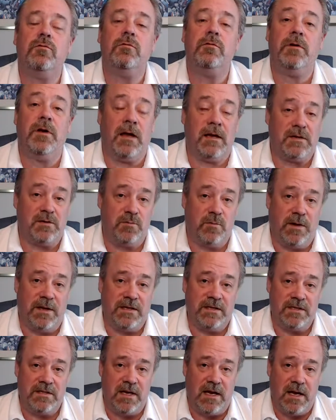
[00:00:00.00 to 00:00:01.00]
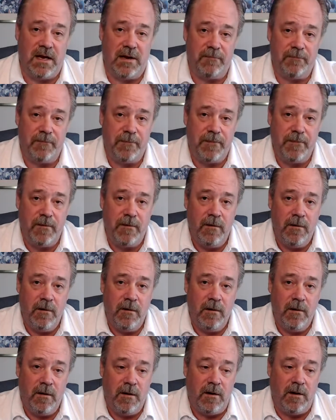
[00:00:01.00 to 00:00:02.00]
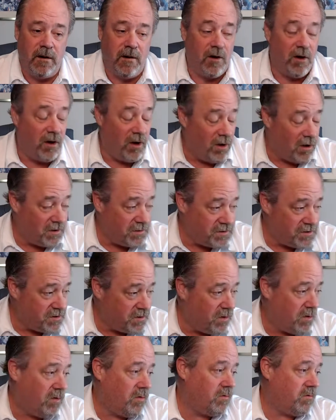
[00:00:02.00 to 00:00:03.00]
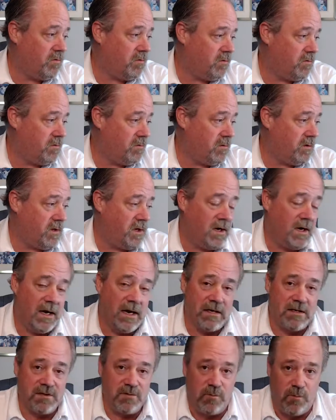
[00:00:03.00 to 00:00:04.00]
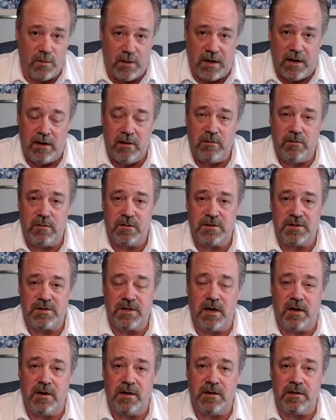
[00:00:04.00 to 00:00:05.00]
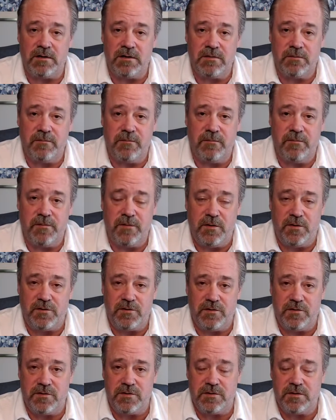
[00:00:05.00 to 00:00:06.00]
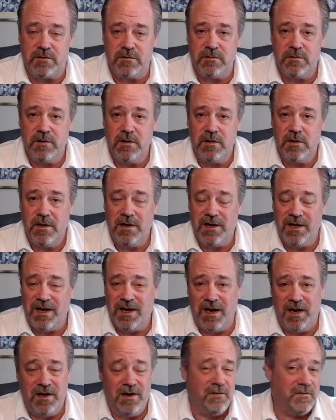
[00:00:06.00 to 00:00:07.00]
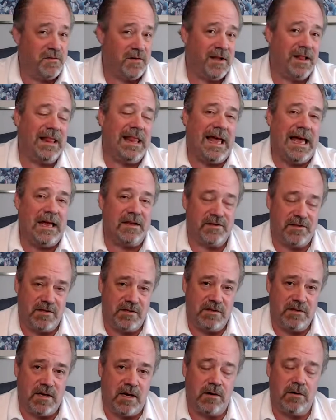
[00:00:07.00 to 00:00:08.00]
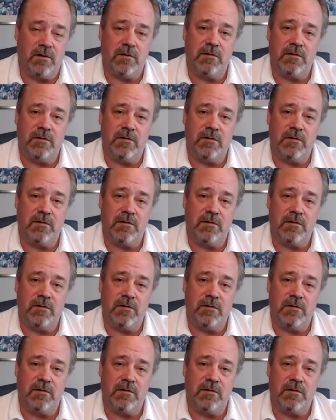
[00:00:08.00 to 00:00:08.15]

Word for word: next Wednesday. Uh, also, next week, we're starting some futures kind of classes. I don't